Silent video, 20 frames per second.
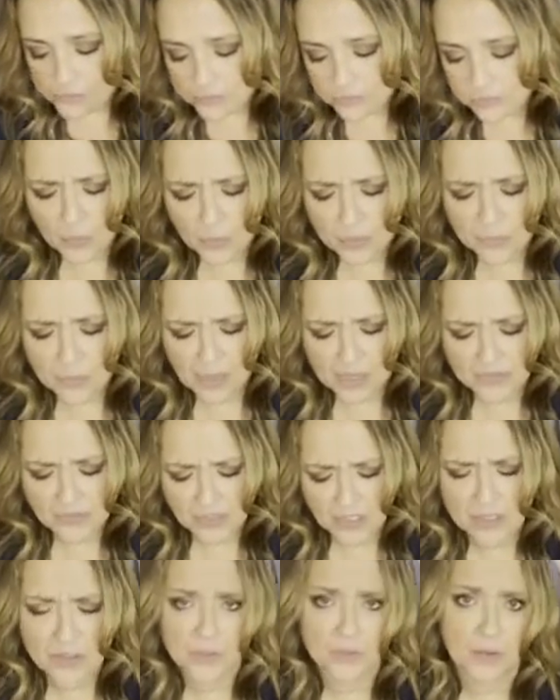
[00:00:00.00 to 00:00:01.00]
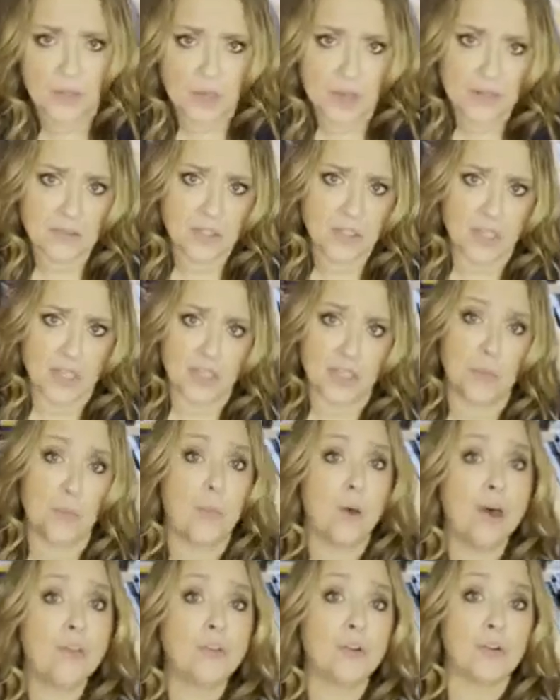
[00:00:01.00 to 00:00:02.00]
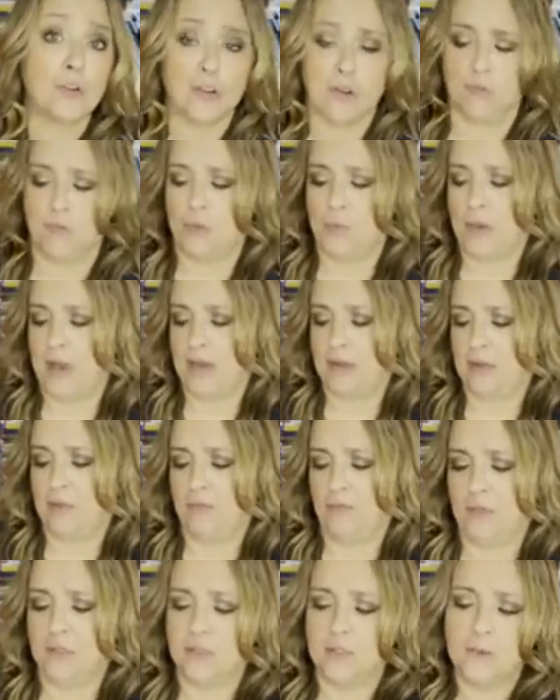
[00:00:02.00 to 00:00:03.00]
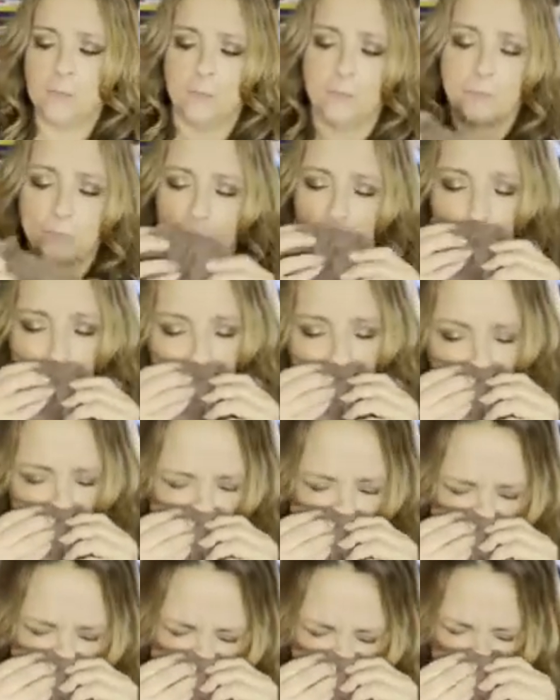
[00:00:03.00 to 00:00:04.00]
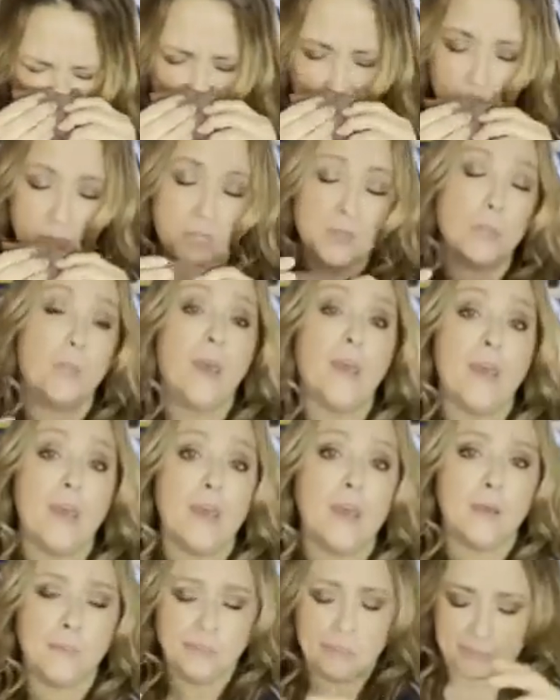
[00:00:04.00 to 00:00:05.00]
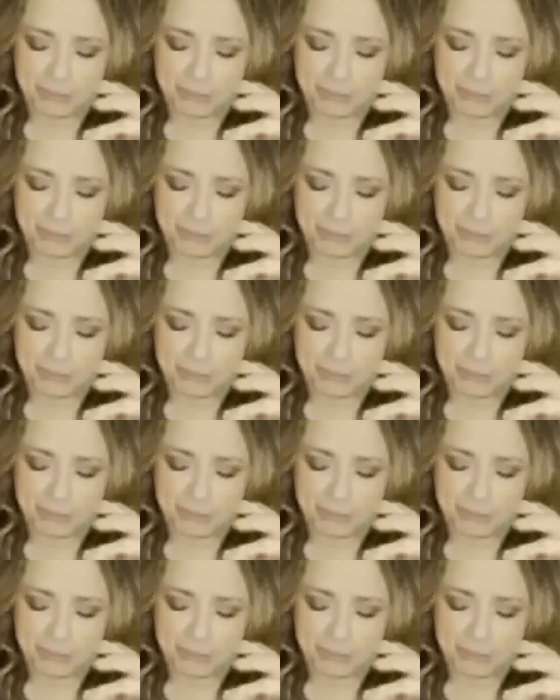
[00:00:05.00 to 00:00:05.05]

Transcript: When my son's fiance's mother comes back to visit, Miss Peck.